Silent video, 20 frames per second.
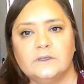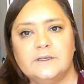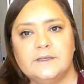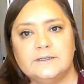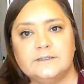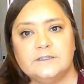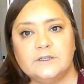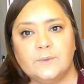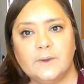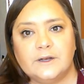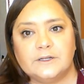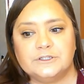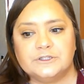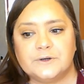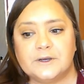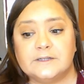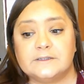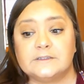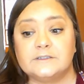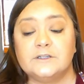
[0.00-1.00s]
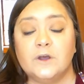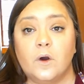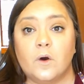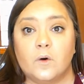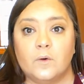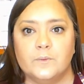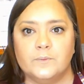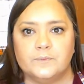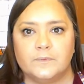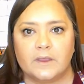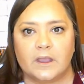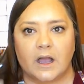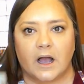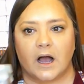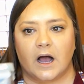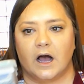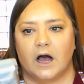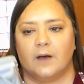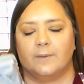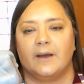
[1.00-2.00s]
Easy way to do it. So
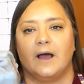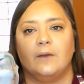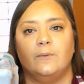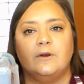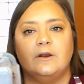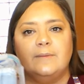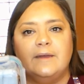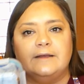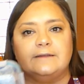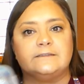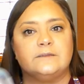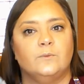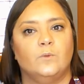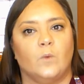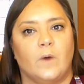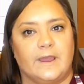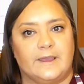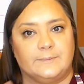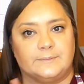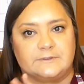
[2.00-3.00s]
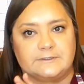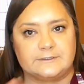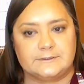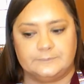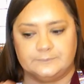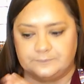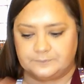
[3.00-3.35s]
I want to make some wipes